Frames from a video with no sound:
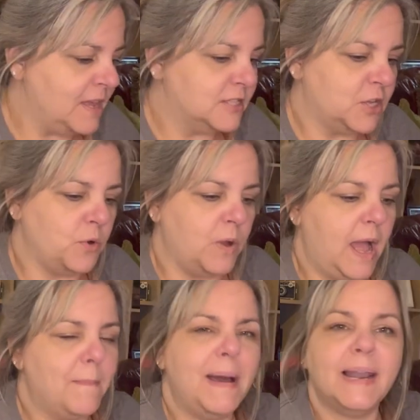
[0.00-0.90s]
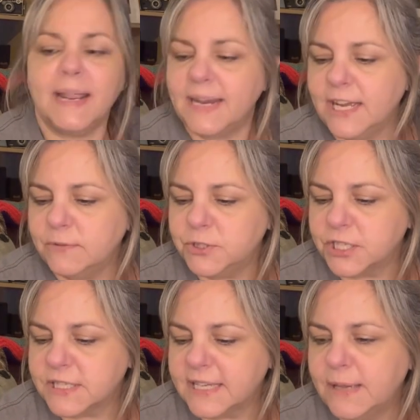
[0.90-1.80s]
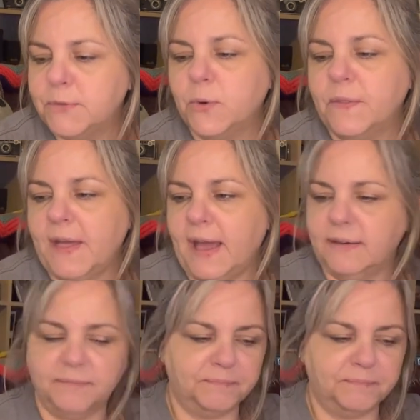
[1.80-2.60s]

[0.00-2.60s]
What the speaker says: So I might let him just keep doing that.